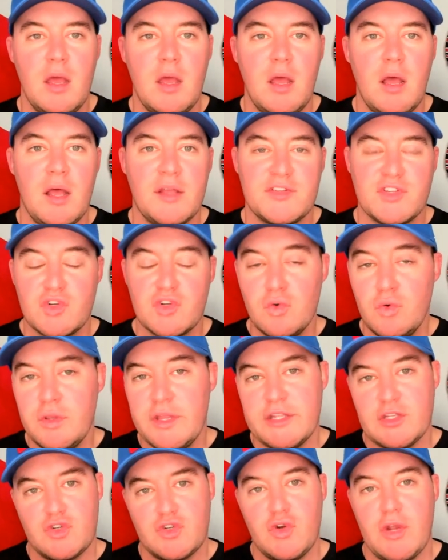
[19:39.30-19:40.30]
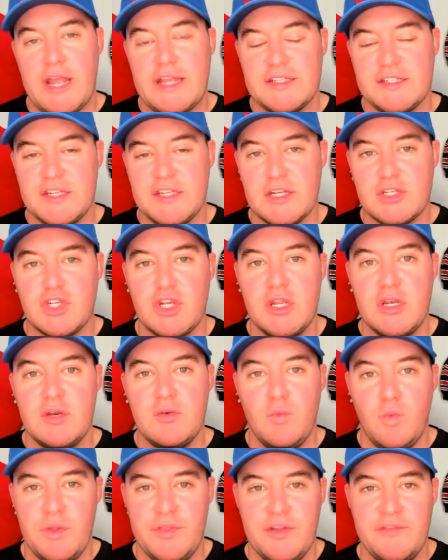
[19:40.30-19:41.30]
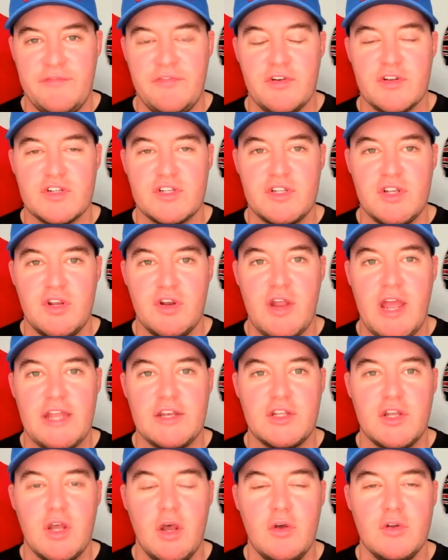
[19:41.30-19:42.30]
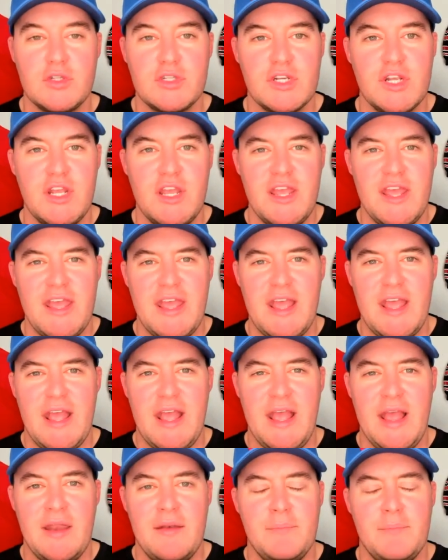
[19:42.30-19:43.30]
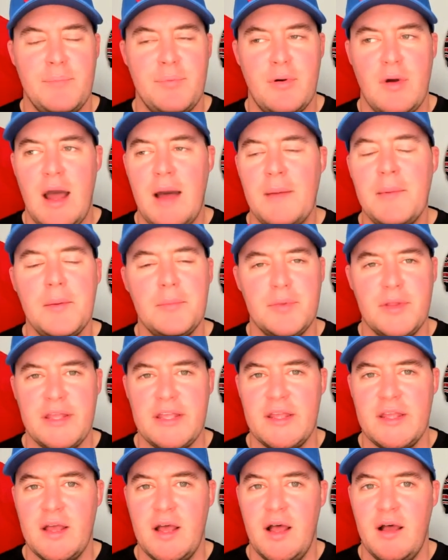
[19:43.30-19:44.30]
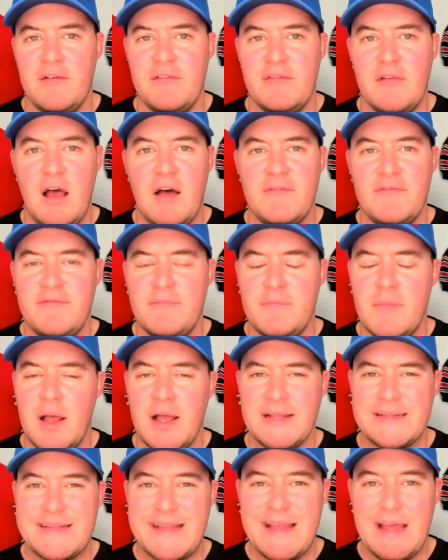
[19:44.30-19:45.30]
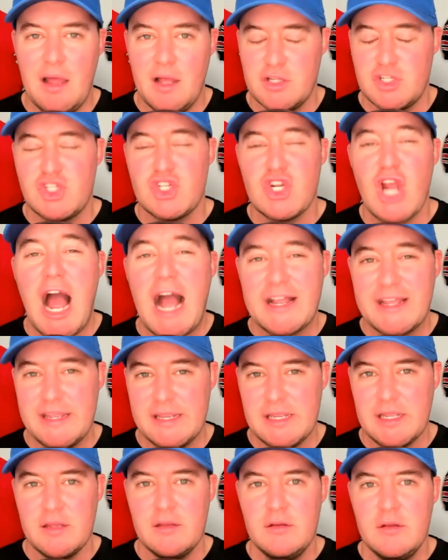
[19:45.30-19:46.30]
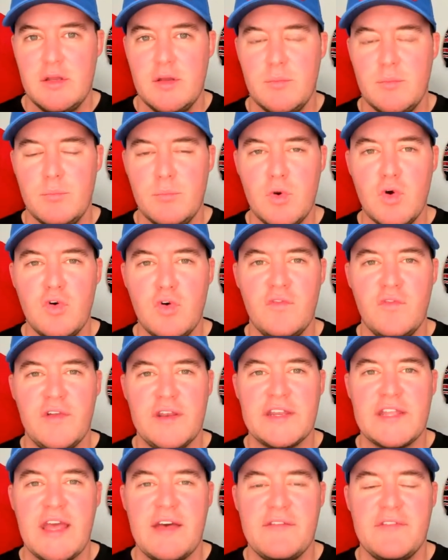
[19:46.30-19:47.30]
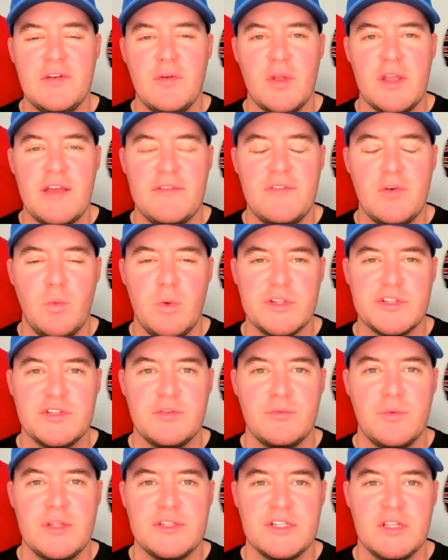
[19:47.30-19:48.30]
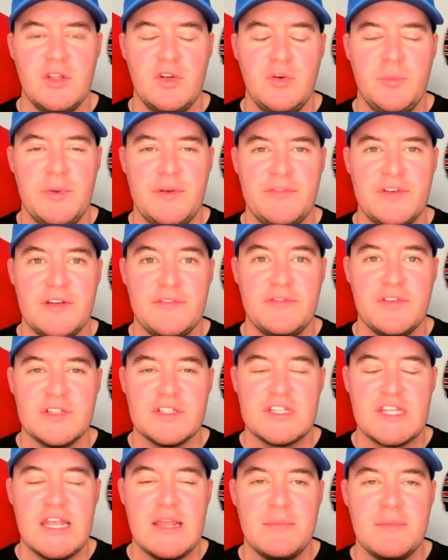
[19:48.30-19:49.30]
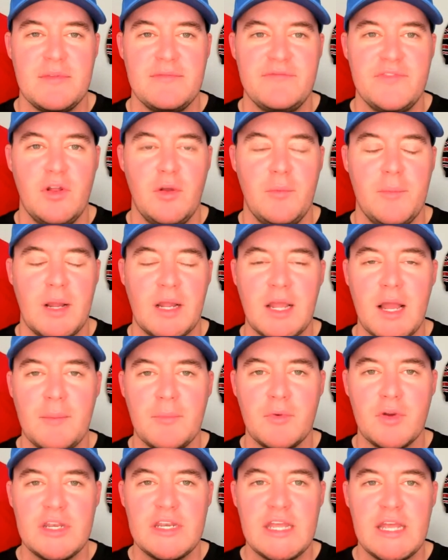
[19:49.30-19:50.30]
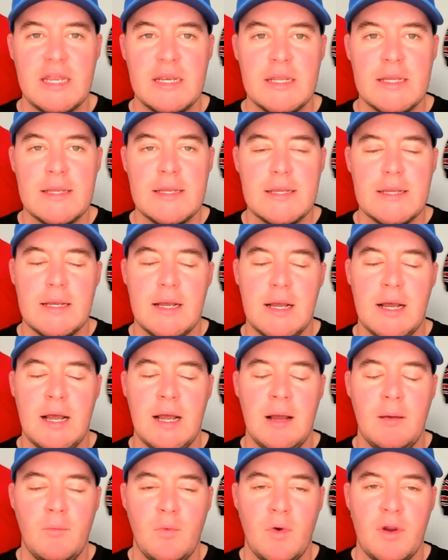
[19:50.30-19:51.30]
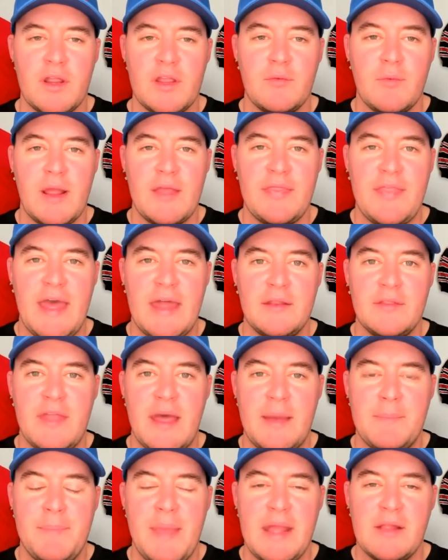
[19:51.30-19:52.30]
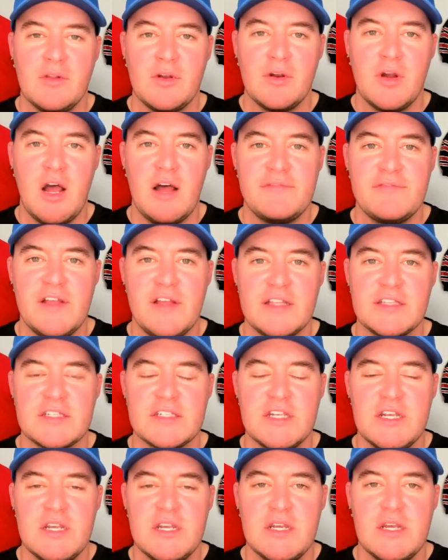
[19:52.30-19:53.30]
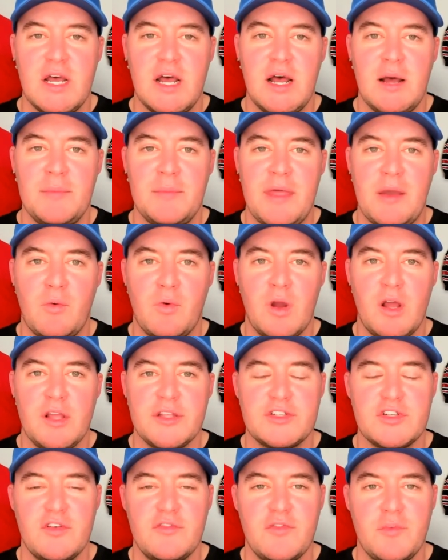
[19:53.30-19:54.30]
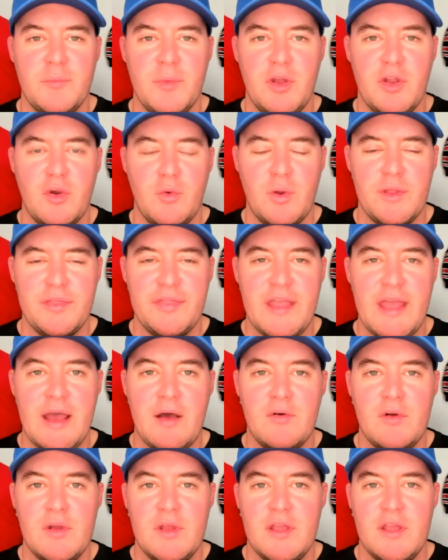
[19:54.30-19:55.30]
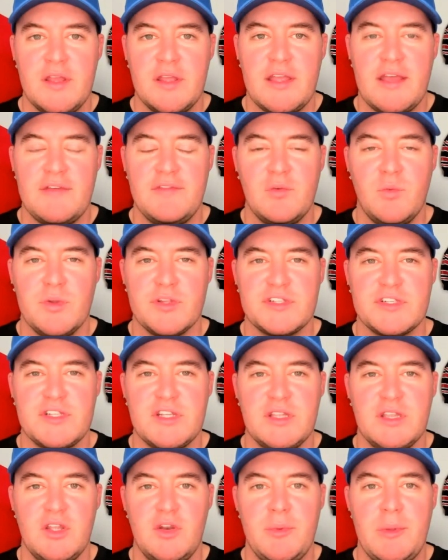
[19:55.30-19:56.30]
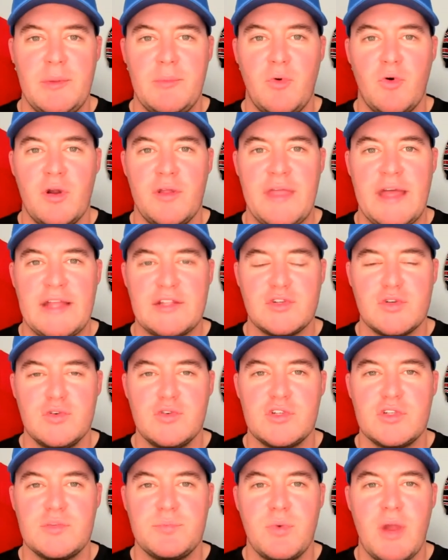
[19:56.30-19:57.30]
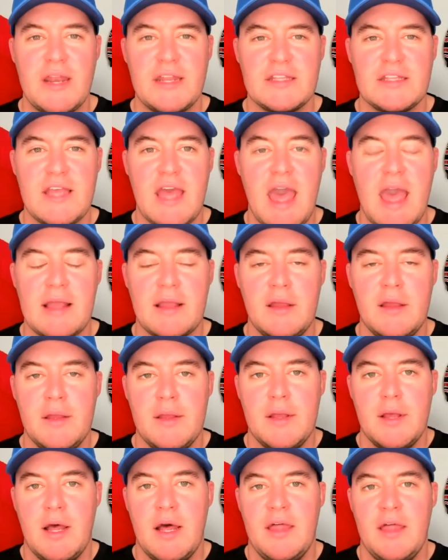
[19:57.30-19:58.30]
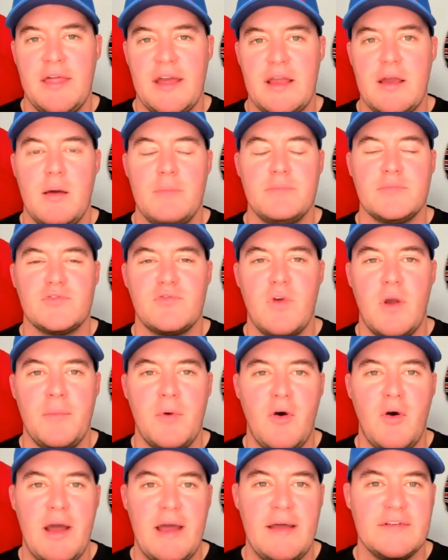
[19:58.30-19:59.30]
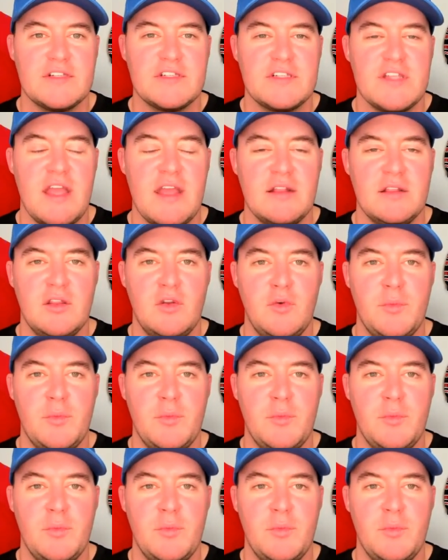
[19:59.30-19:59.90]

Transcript: a school in transition with a first-year head coach and probably a, a a shocking move. And Kevin Kevin Wilson runs a little bit of a different scheme than Philip Montgomery did, um, where he ran that that Baylor offense um, that we're also familiar with now. Kevin Wilson, a little bit more of that true spread attack, uh, that comes from Ohio State, a little